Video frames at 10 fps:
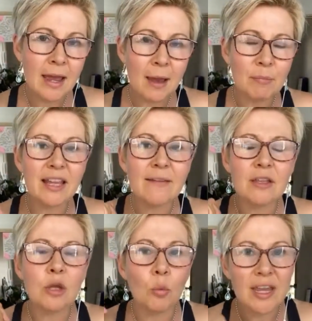and
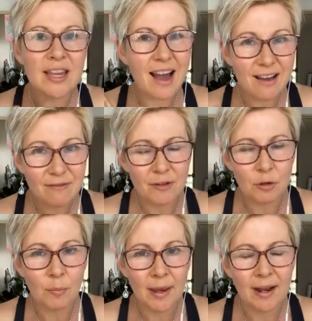believing that we can't
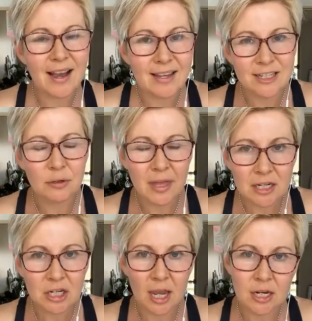feel better until
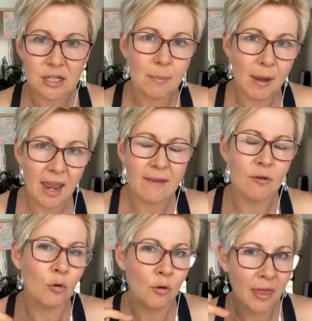they change their
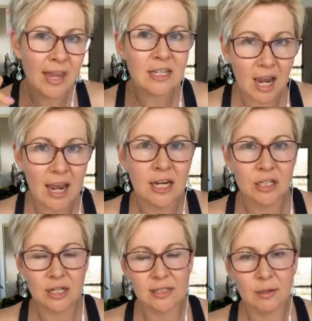behavior or they
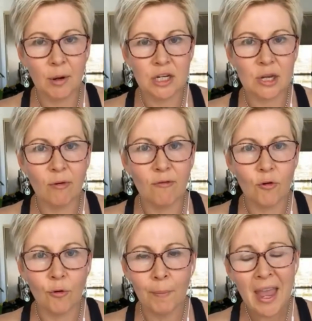change in some way, shape, or
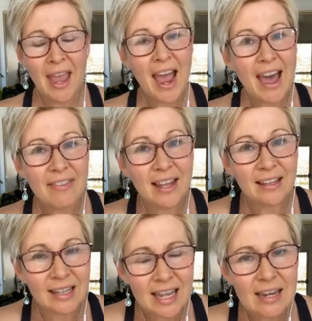form. And that
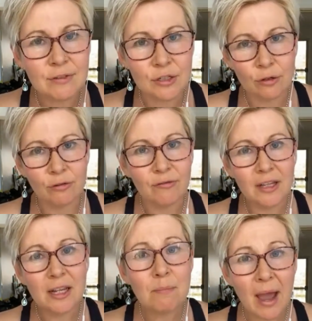leaves you
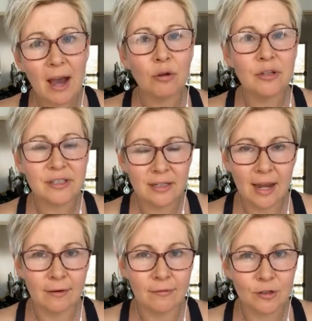feeling powerless and
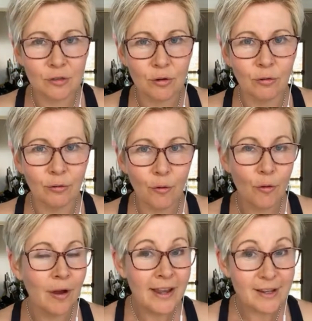out of control.
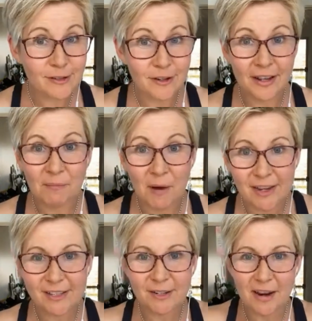Or certainly in my
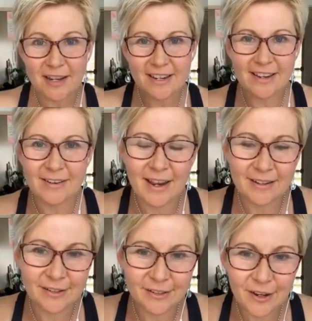situation, it,
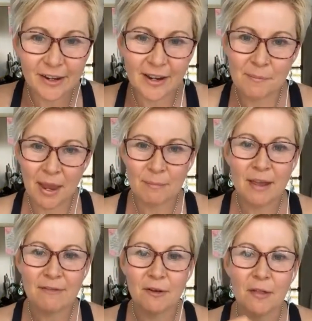it certainly made
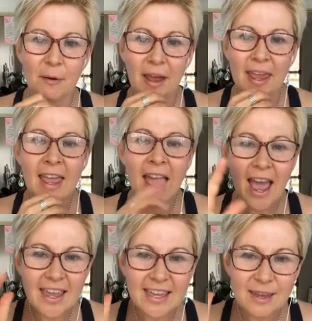me feel that way.
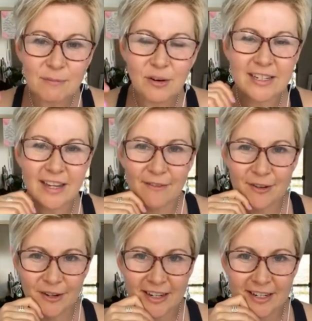Hey, Kim, great to have
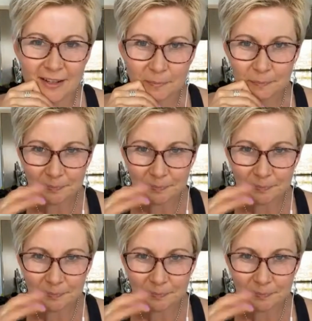you on here, darling.